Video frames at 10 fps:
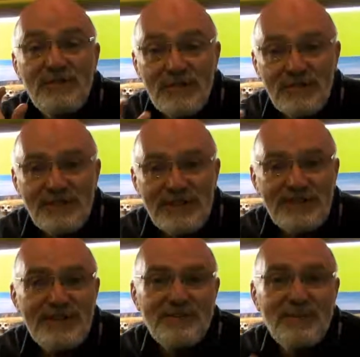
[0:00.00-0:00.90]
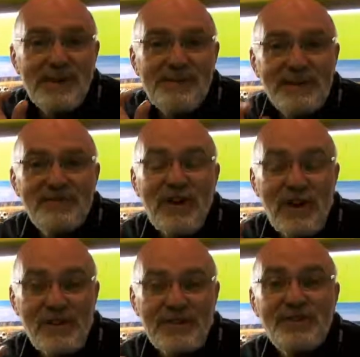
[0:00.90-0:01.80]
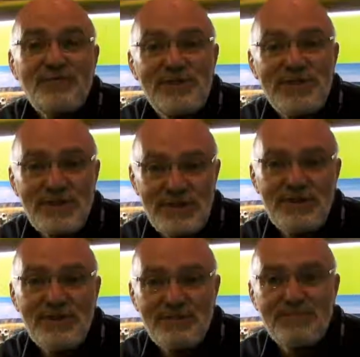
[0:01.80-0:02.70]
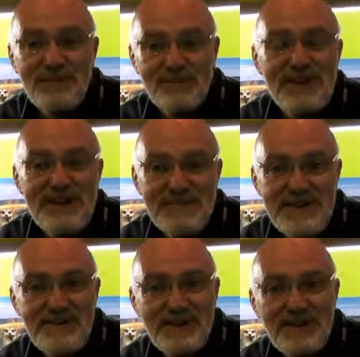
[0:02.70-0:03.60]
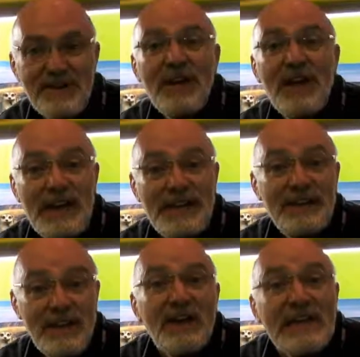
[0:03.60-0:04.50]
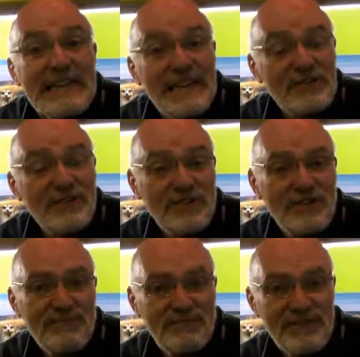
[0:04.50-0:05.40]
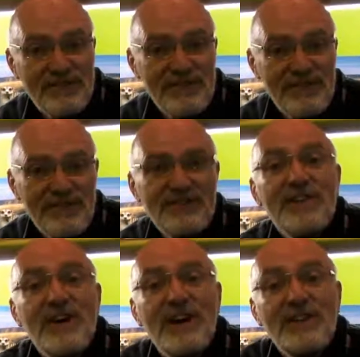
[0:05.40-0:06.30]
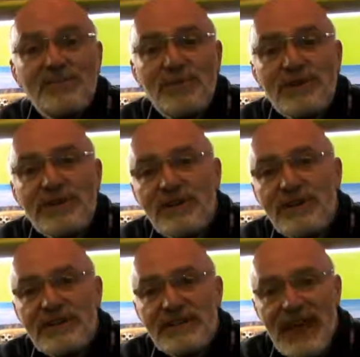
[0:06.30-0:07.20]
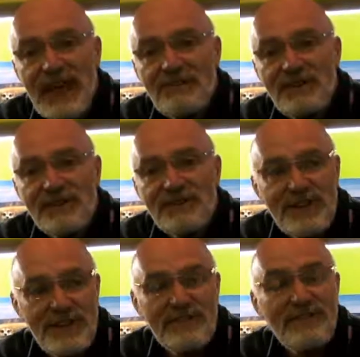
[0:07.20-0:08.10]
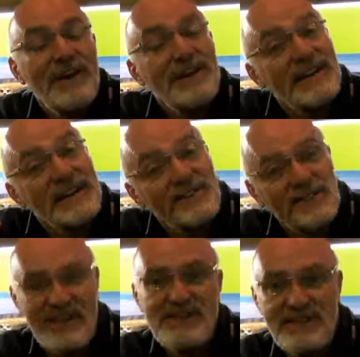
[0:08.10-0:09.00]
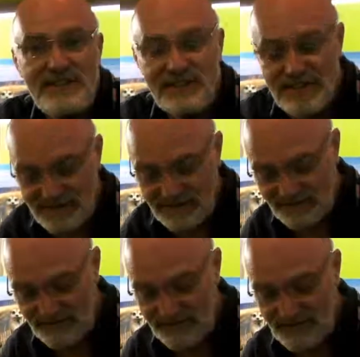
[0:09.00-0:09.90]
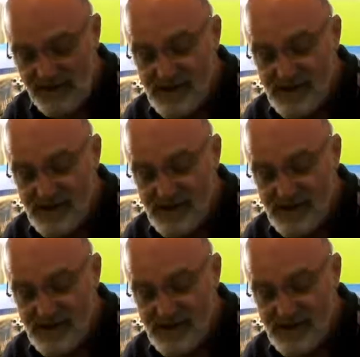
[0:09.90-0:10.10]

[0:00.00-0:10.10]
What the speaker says: The result is it's one of the most highest returns per square metre in leisure style businesses, and it's worth looking at how you can take a fad and extend its life.